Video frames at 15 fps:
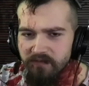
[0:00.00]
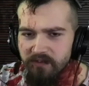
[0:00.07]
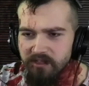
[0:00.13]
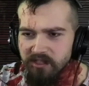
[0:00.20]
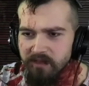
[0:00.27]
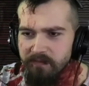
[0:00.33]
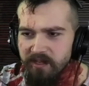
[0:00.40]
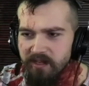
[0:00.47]

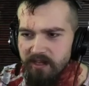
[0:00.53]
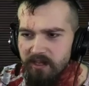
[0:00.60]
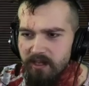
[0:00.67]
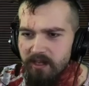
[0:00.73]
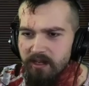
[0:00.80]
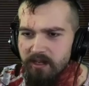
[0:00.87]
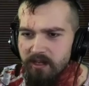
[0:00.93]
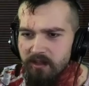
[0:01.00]
officially been
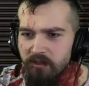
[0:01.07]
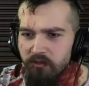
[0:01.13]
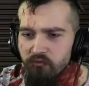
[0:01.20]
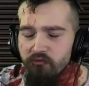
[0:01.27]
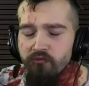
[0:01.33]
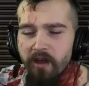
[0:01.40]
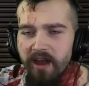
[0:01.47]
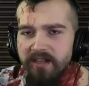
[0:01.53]
eaten. The
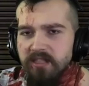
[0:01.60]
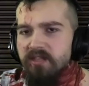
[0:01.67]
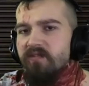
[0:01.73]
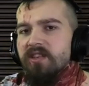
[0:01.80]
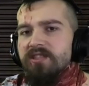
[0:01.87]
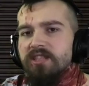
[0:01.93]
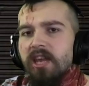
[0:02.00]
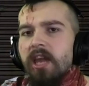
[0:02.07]
rest of
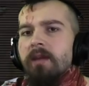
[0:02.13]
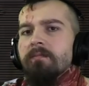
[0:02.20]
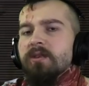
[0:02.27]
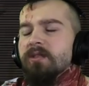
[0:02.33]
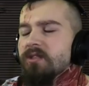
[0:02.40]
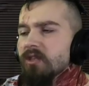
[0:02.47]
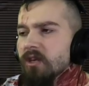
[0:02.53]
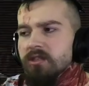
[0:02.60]
this game
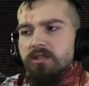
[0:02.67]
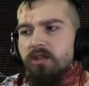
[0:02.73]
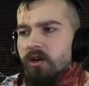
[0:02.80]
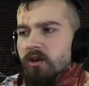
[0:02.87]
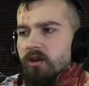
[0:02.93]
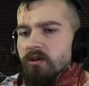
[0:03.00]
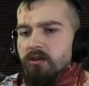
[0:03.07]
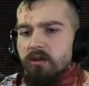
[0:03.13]
is just
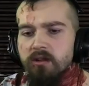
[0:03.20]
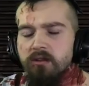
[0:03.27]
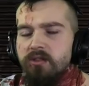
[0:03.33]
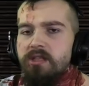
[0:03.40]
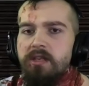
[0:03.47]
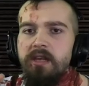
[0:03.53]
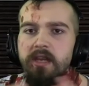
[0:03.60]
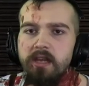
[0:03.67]
her
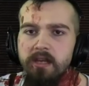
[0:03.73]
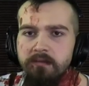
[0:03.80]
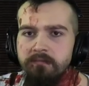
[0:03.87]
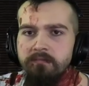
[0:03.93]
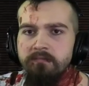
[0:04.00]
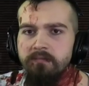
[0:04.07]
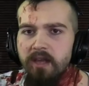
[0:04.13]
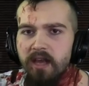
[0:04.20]
hallucinating
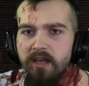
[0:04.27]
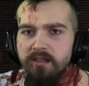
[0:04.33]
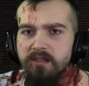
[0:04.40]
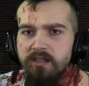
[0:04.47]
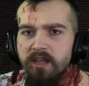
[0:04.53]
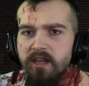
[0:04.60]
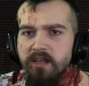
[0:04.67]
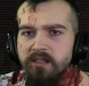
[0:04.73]
as
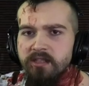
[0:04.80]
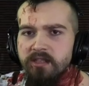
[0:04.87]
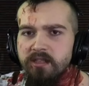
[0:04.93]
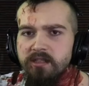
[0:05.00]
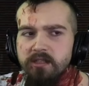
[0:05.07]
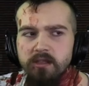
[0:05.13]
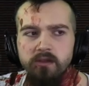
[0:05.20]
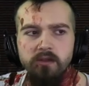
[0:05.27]

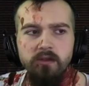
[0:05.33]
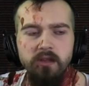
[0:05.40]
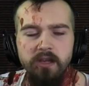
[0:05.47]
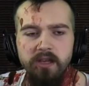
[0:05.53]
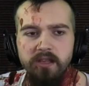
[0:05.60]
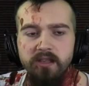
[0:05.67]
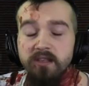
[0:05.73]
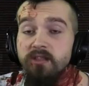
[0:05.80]
she's
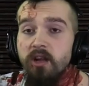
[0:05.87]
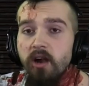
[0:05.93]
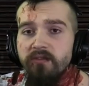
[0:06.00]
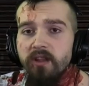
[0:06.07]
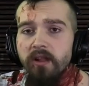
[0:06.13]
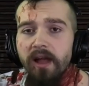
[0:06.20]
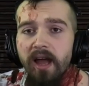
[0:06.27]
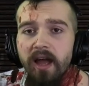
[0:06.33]
slowly dissolved
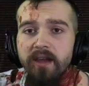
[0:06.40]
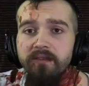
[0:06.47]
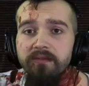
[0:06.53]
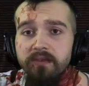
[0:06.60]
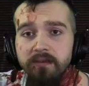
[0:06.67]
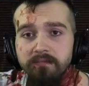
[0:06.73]
alive.